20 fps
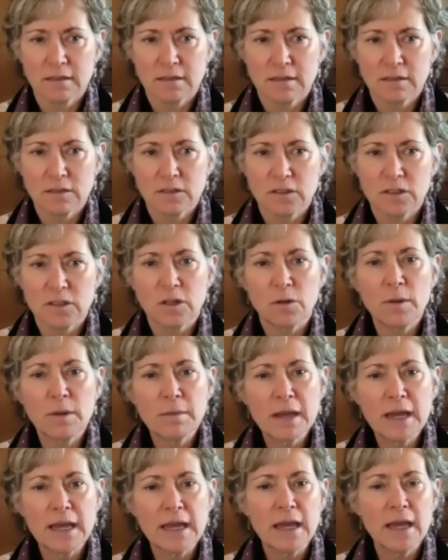So we
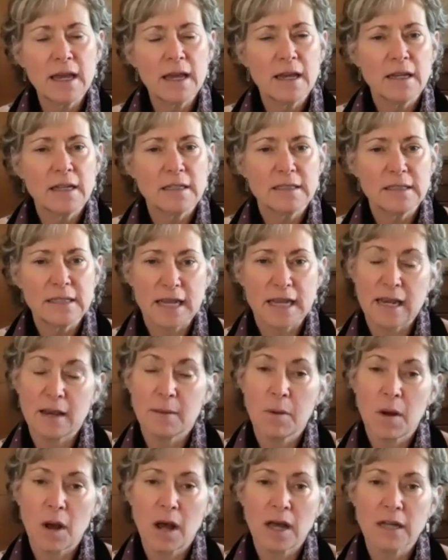may take a
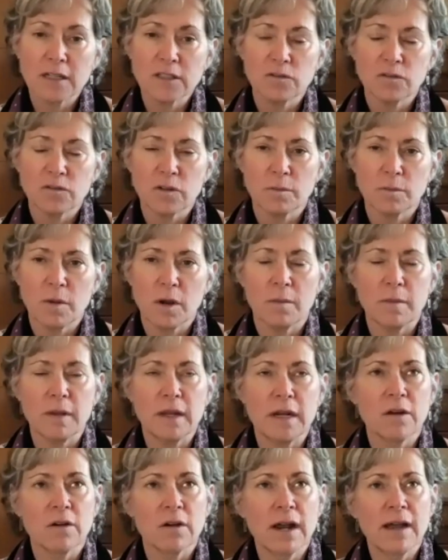pause for a
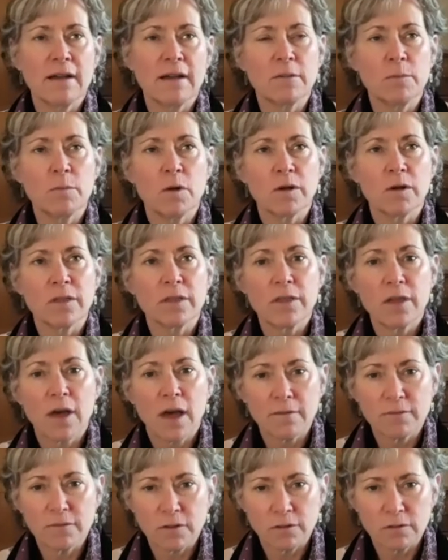moment or have a more
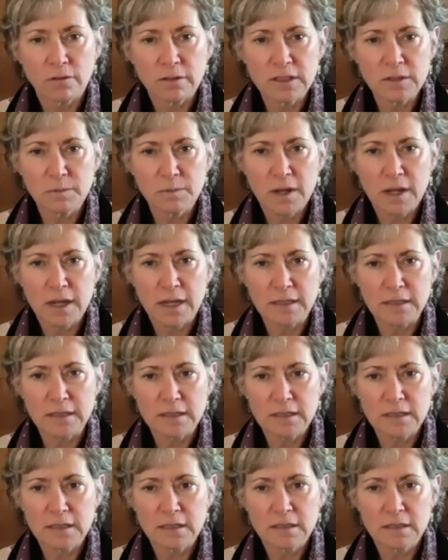thoughtful
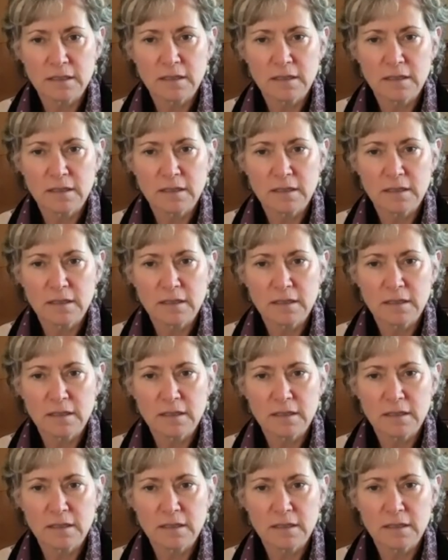response.